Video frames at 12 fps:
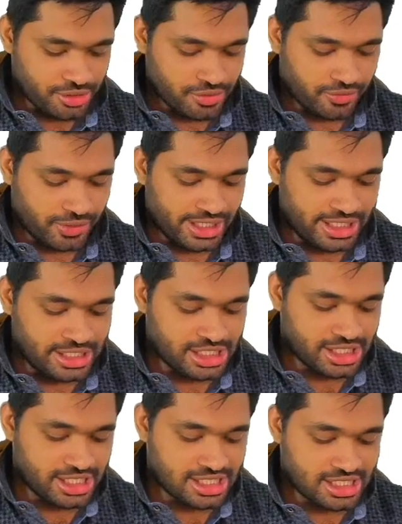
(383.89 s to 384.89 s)
for
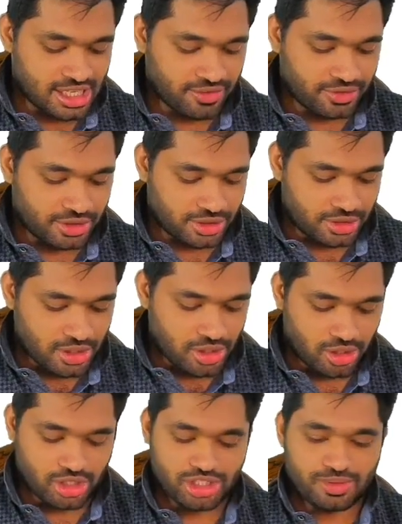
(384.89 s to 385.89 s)
injuries suffered
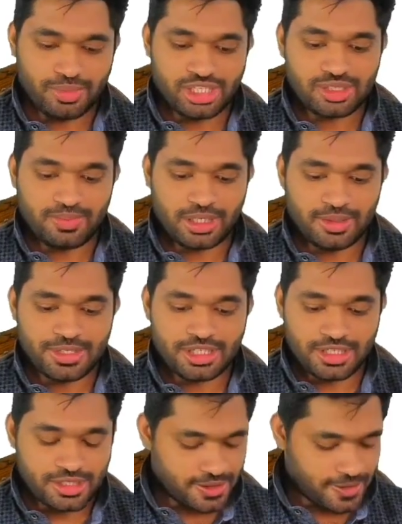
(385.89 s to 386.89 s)
on Smith's premises.